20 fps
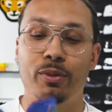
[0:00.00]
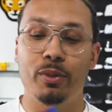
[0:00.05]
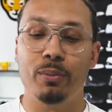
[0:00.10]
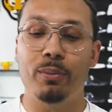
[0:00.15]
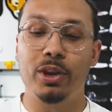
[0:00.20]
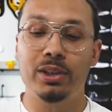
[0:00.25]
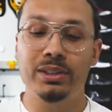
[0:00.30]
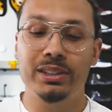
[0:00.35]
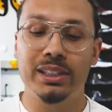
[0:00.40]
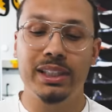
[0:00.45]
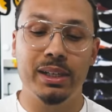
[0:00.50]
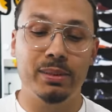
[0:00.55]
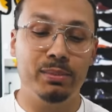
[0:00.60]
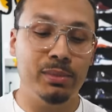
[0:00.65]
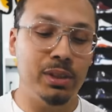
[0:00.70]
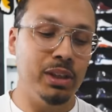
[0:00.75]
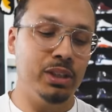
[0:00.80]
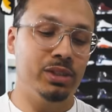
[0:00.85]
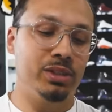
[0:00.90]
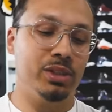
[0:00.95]
football team,
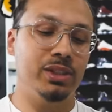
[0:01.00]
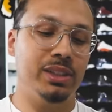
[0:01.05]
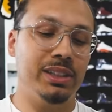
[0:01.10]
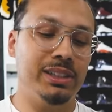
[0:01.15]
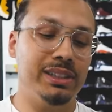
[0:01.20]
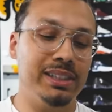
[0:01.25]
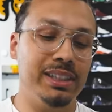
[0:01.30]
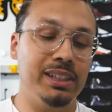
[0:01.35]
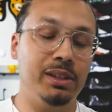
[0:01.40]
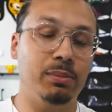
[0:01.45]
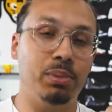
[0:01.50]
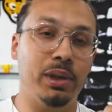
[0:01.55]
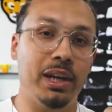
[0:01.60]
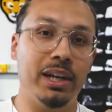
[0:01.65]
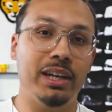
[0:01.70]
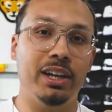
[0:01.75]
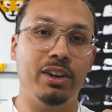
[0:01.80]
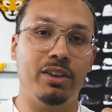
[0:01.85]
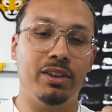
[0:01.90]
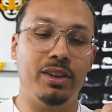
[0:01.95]
so you can see the
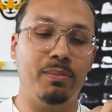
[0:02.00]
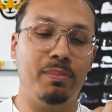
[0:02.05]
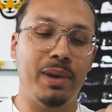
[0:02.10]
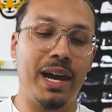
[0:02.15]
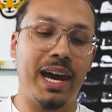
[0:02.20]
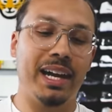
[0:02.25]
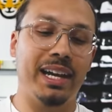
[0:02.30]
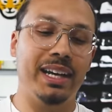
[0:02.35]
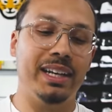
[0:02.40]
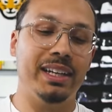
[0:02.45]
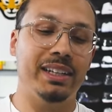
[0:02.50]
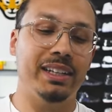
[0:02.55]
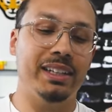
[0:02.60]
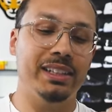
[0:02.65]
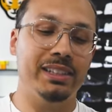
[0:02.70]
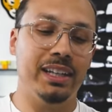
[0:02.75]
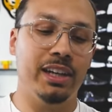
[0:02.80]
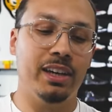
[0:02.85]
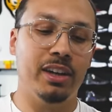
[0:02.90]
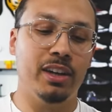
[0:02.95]
branding on the back end of the
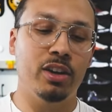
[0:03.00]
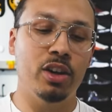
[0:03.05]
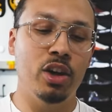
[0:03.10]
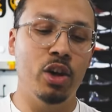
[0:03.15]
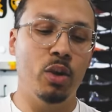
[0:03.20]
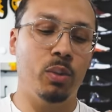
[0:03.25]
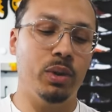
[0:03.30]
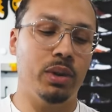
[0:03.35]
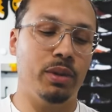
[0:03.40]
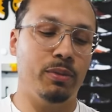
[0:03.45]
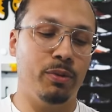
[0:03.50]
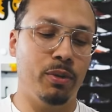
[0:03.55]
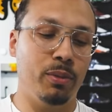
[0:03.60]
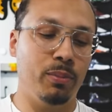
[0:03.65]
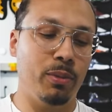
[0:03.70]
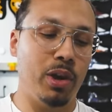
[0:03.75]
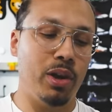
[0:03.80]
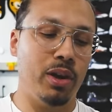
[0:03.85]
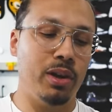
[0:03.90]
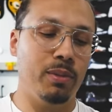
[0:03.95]
tongue with the
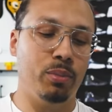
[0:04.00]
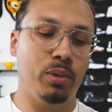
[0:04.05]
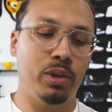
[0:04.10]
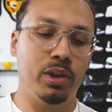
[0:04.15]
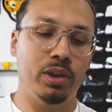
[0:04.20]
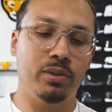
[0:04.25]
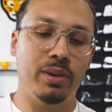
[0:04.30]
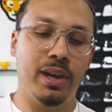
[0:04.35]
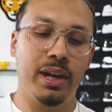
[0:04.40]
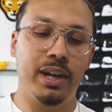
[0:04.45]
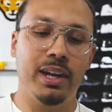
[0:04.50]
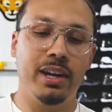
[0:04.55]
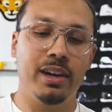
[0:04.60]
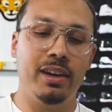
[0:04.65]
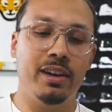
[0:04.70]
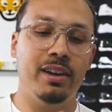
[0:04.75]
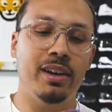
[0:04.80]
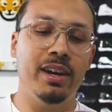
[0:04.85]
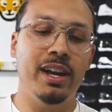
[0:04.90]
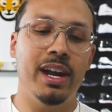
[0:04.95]
football embroidered right
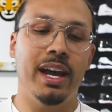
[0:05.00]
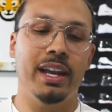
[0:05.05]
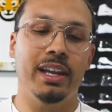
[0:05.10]
here,